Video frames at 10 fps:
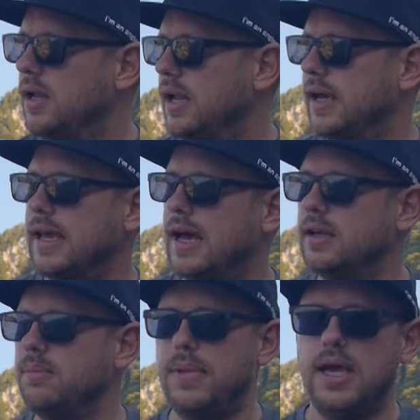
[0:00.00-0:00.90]
like
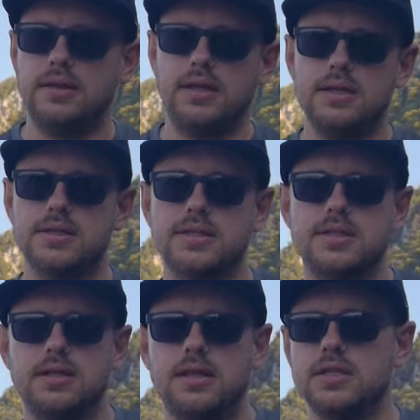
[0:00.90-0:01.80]
animate
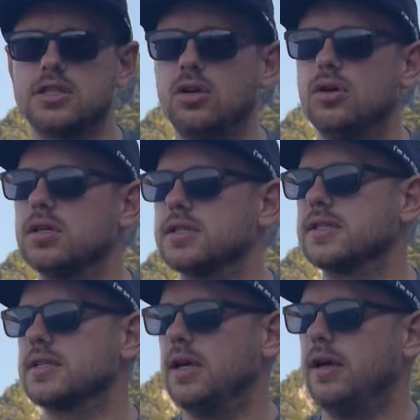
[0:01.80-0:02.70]
these
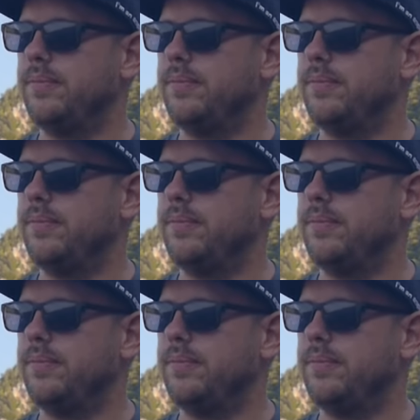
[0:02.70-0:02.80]
lures